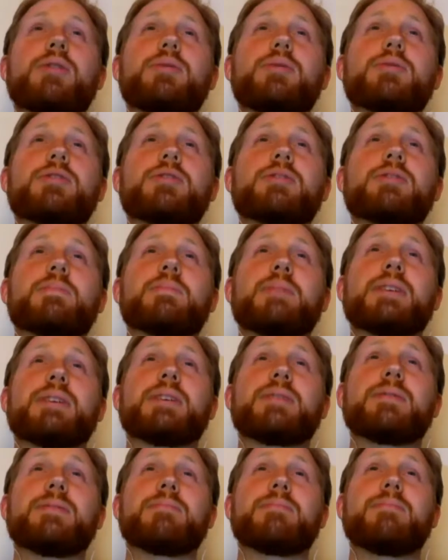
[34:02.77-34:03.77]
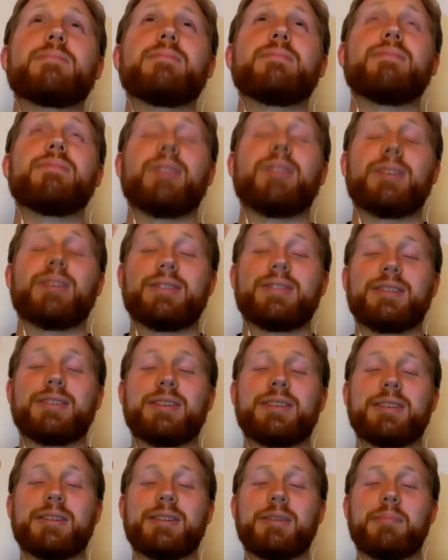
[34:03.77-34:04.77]
you just
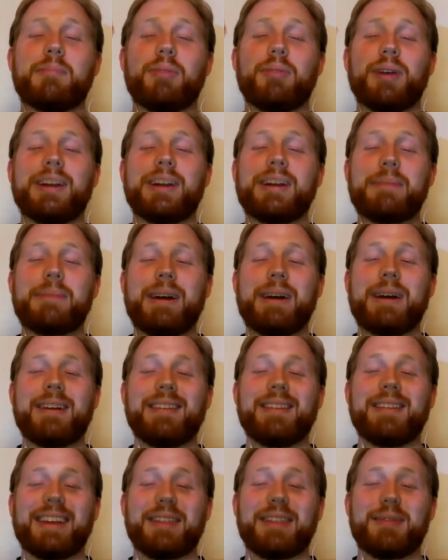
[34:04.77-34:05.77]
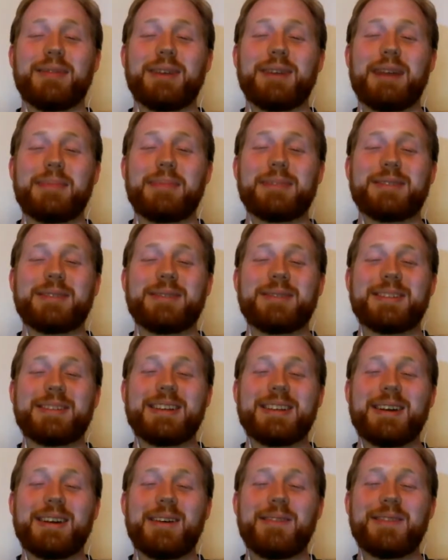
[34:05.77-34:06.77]
complaining about it like 3 episodes
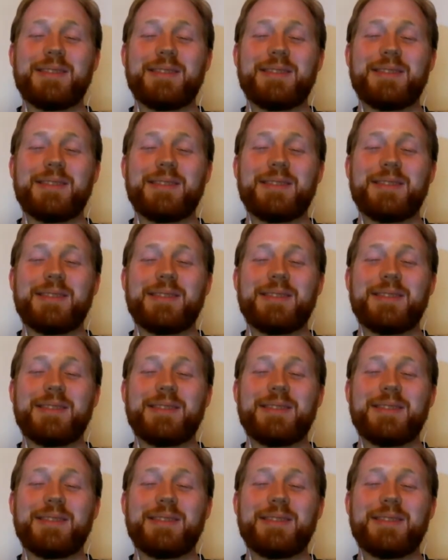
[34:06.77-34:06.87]
ago?